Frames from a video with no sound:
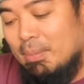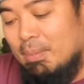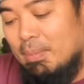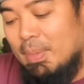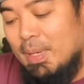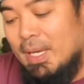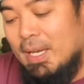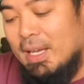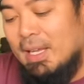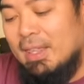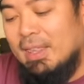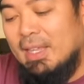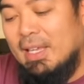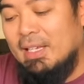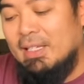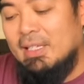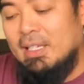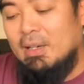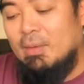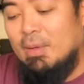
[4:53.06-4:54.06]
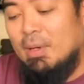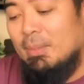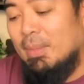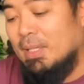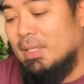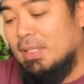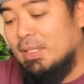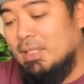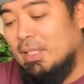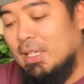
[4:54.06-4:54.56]
Big thanks. I don't want to
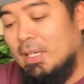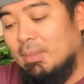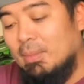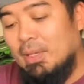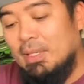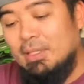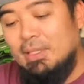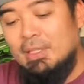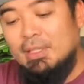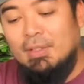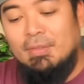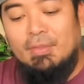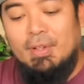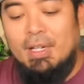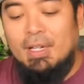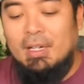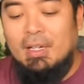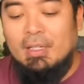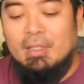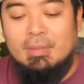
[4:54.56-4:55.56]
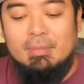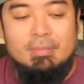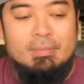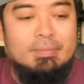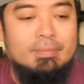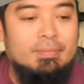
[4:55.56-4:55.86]
mess these up because these are freaking awesome.